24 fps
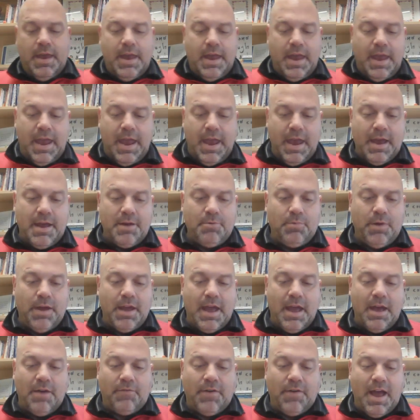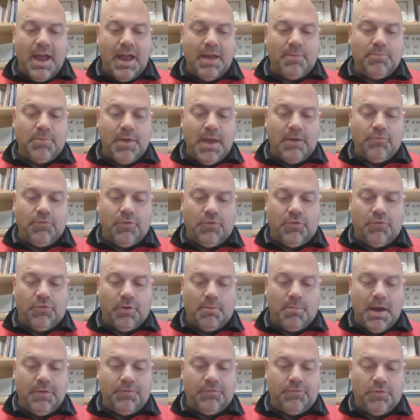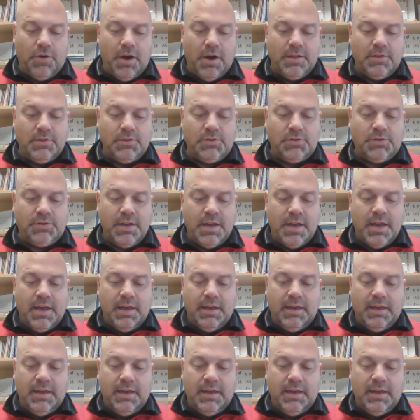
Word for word: And we have I am thankful for my friends